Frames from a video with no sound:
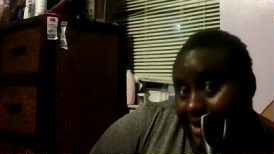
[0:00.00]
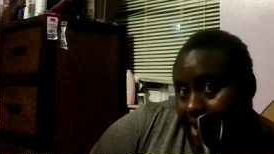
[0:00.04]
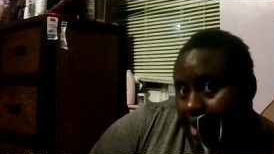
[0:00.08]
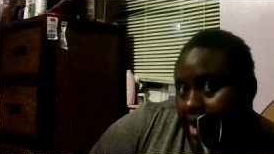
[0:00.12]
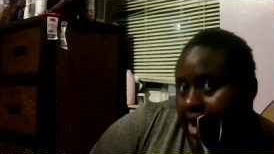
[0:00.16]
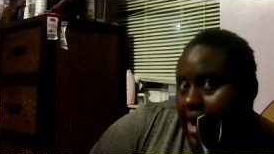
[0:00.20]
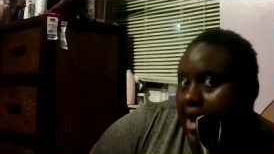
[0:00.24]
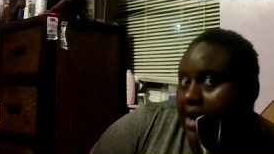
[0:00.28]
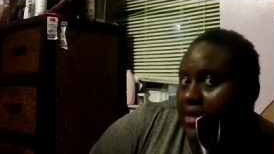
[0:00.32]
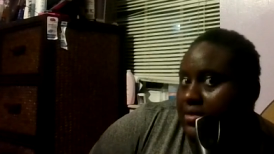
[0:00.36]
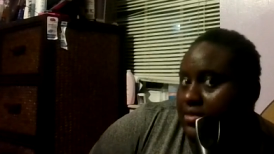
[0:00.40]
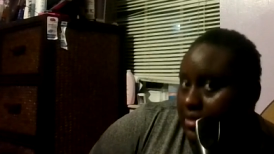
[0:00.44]

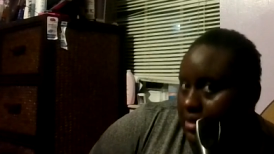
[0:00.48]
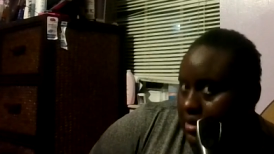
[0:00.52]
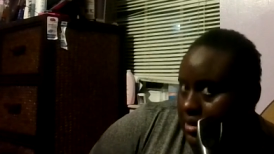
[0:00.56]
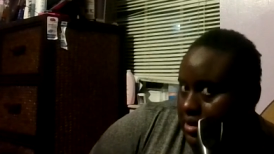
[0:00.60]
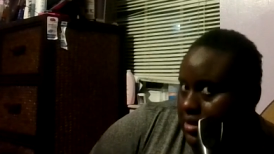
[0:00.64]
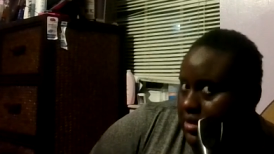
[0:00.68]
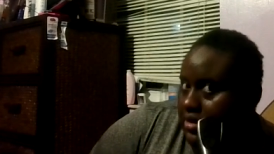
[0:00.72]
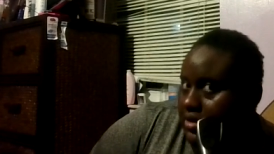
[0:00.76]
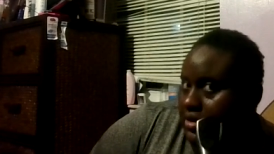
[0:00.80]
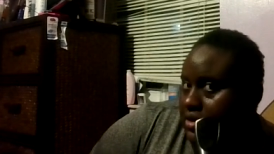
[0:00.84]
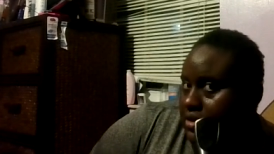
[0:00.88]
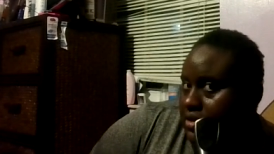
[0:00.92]
I
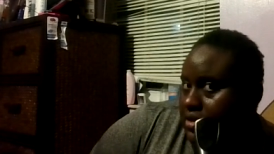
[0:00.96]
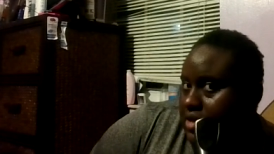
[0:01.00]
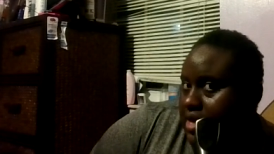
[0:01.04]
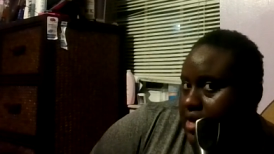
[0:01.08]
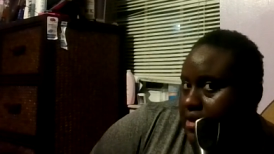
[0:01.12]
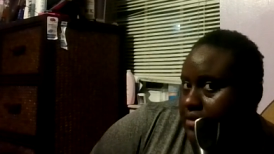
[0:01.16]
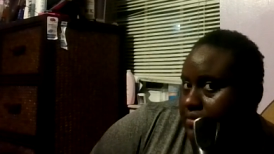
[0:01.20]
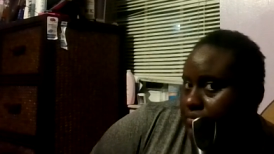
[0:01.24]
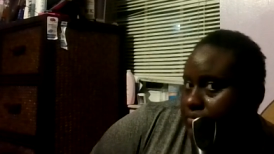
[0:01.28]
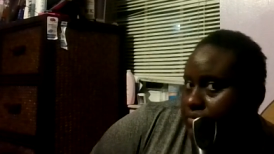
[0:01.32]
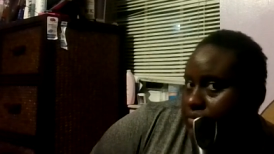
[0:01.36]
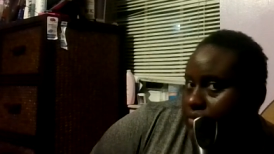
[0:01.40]
hear uh,
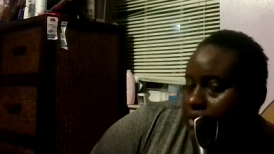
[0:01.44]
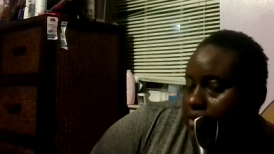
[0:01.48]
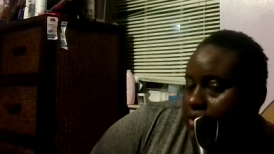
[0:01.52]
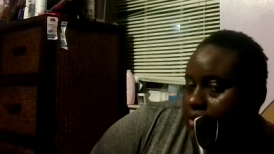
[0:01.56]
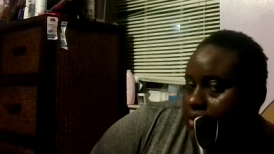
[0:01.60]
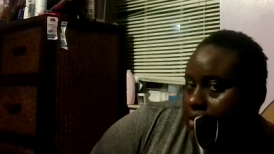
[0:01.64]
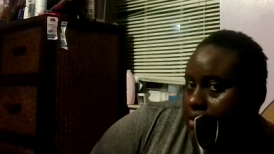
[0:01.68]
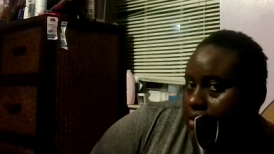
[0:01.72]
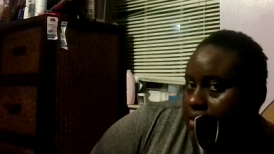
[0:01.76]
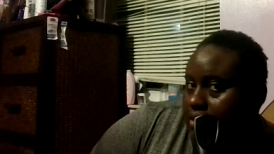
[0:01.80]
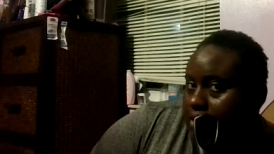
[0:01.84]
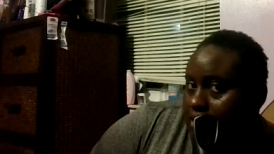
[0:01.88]
that.
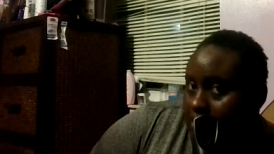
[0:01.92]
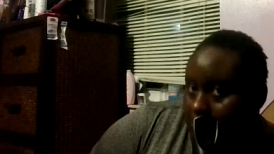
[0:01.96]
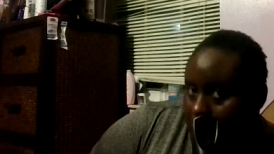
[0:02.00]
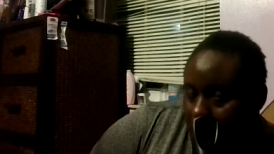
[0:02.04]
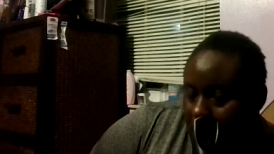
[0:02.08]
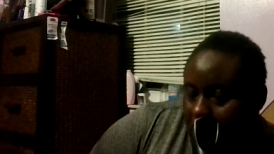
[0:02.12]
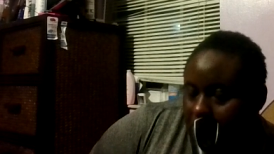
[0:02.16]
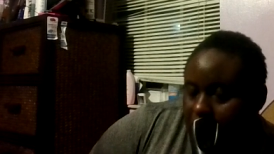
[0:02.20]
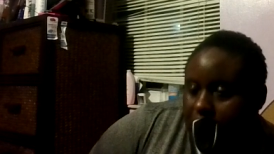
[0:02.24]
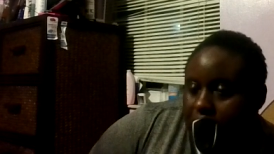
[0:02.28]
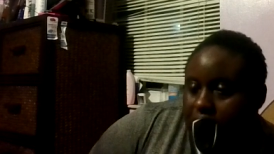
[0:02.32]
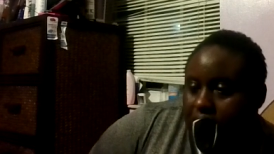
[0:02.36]
Yeah, hear
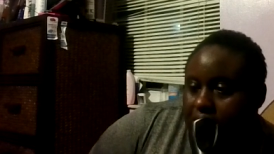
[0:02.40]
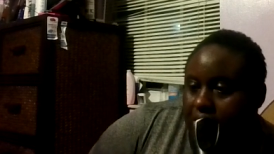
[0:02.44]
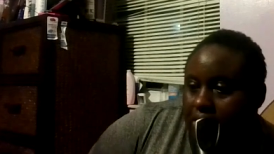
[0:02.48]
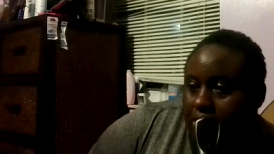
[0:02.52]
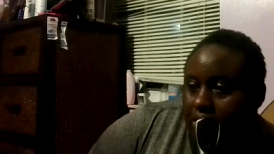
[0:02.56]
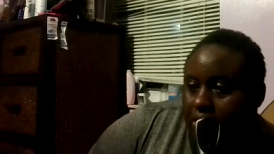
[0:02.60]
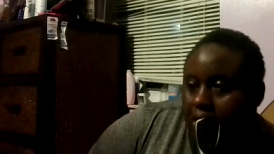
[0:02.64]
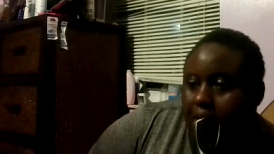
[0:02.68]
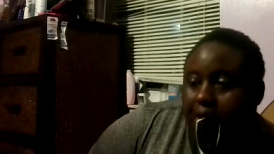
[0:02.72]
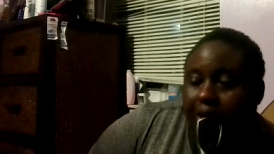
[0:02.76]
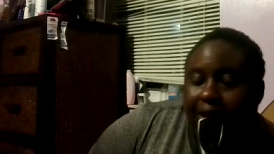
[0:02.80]
that you said?